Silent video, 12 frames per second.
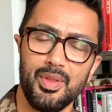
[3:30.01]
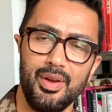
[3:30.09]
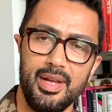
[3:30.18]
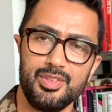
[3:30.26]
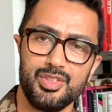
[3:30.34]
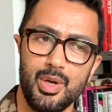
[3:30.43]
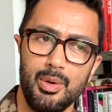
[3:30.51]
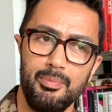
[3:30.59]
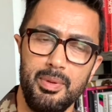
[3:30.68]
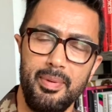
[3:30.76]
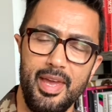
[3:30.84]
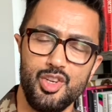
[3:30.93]
All right, so
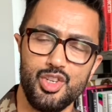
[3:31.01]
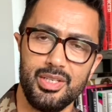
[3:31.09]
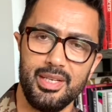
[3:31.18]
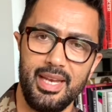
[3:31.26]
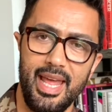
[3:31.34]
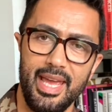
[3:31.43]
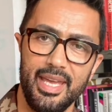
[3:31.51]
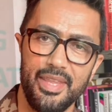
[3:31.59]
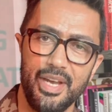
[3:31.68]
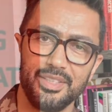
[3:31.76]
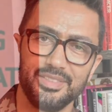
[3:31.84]
be patient and hang in there.